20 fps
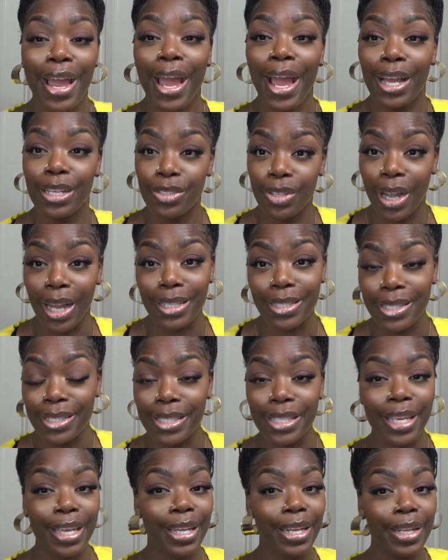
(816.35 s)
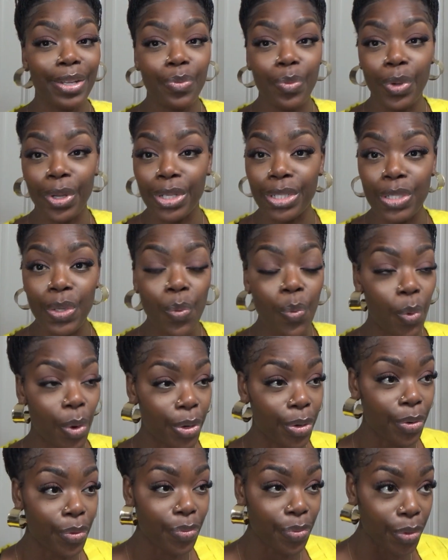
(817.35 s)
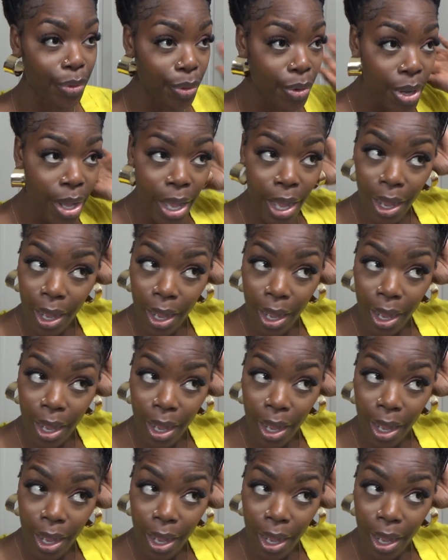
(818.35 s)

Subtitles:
As you guys can see, and it went wonderful.